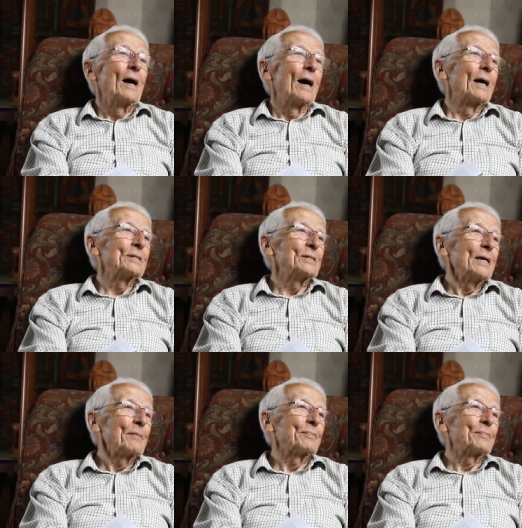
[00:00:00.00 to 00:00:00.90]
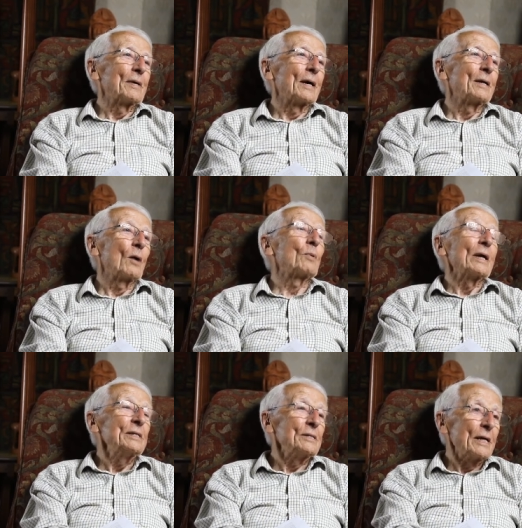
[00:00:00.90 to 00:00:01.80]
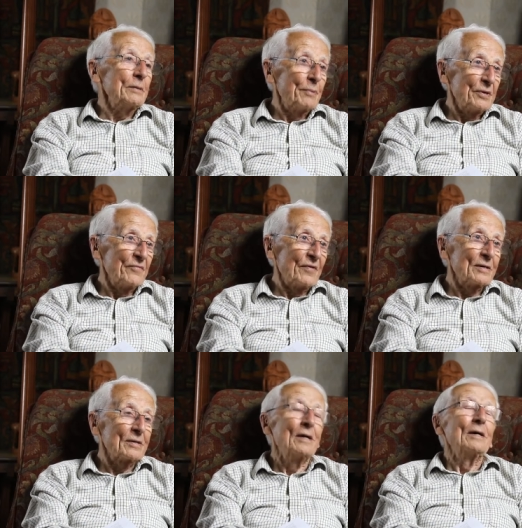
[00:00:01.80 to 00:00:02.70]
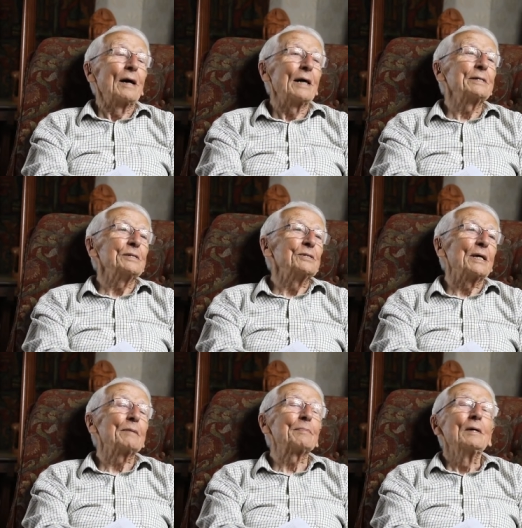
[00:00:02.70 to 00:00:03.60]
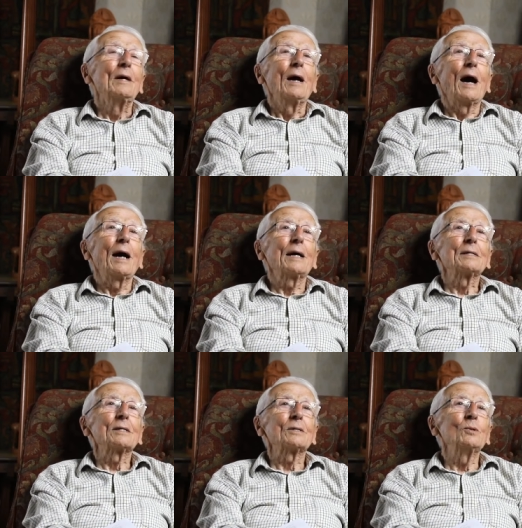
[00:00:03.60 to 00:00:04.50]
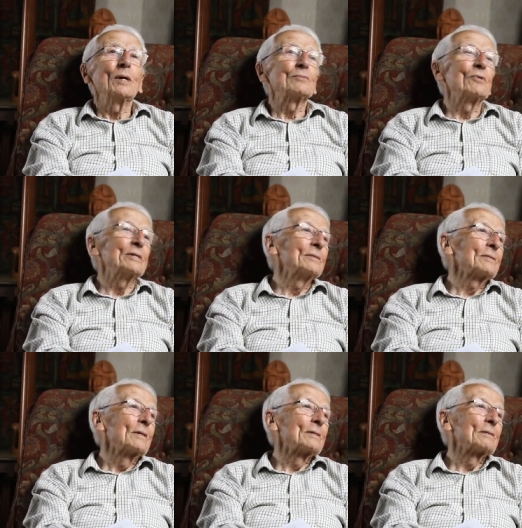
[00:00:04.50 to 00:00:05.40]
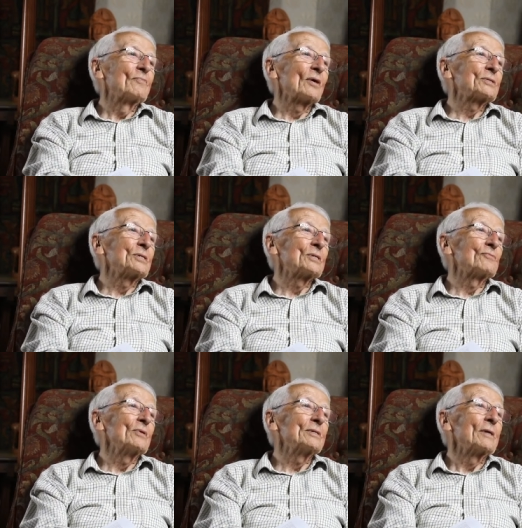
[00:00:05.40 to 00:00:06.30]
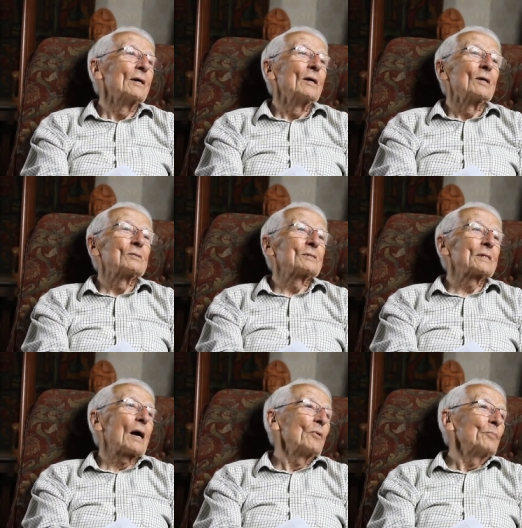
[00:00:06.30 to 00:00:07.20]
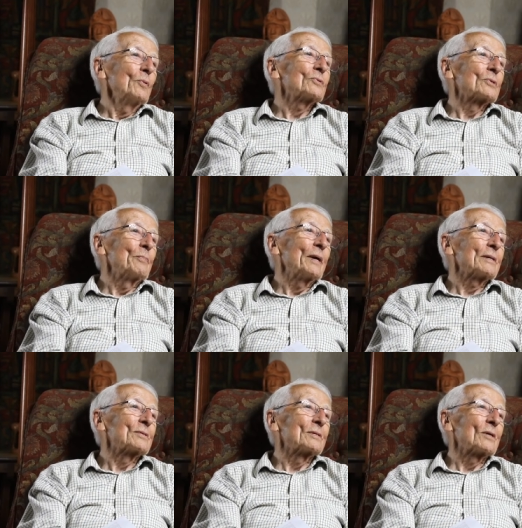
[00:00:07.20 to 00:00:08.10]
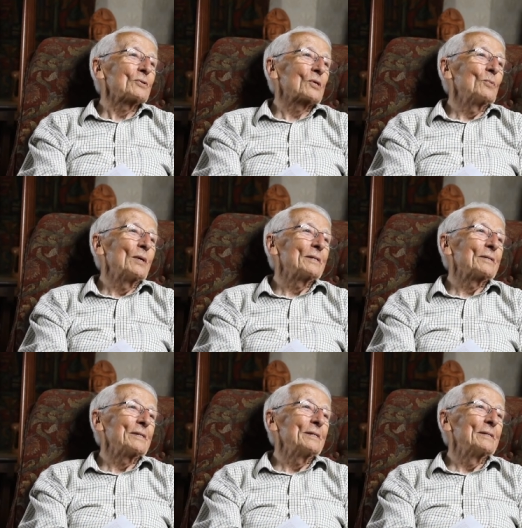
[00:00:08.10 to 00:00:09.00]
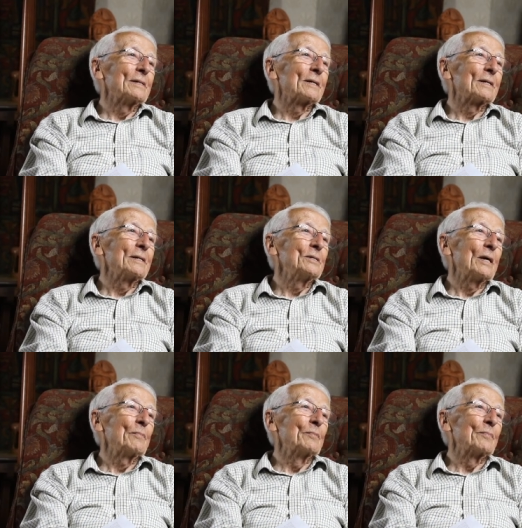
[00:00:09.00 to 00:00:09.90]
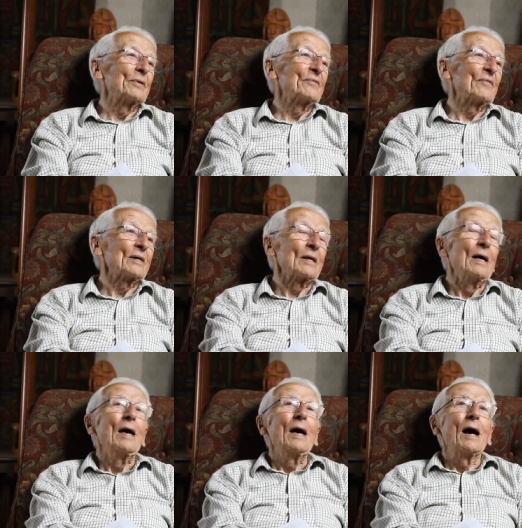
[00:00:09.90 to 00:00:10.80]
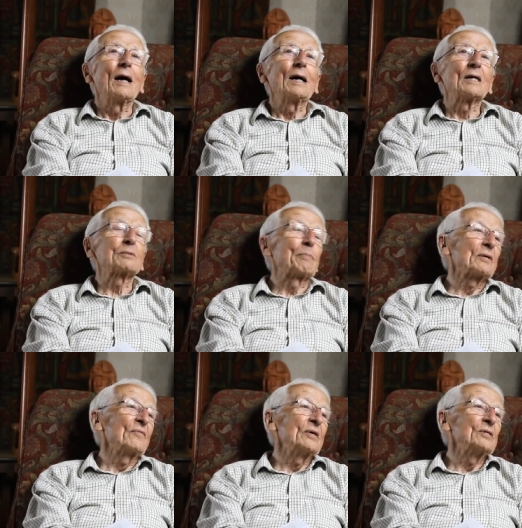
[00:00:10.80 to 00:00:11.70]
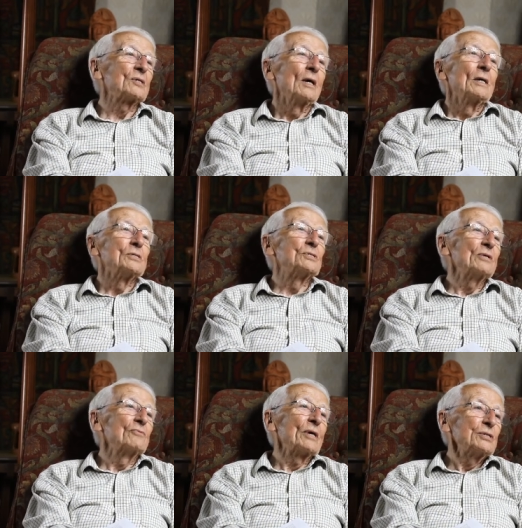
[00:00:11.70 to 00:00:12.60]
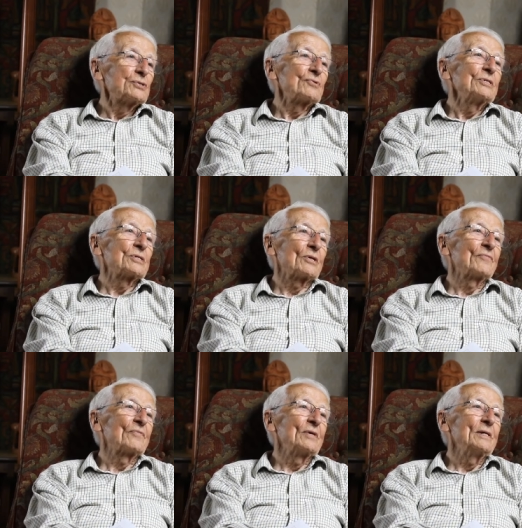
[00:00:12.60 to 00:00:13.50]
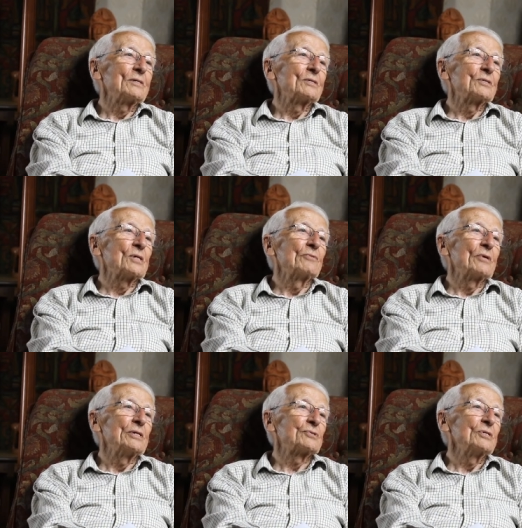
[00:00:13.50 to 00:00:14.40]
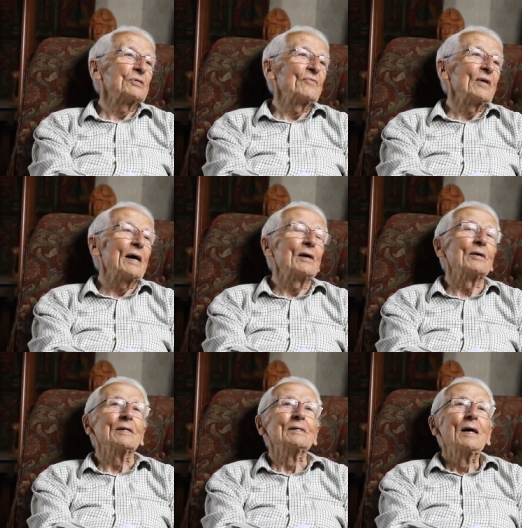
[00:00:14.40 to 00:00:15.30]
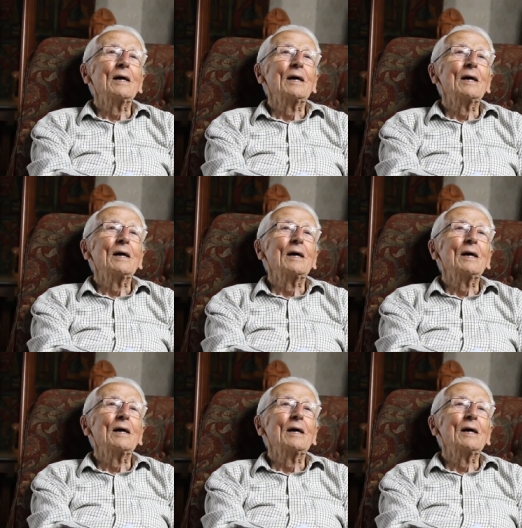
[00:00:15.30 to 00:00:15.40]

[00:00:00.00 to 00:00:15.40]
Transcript: uh, Dieppe, uh, uh in, in Berneval and in Dieppe, and who had written, Francis had written couple of books about Oscar Wilde in uh, in Dieppe and Berneval uh, as part of his general histories of the general histories of the area,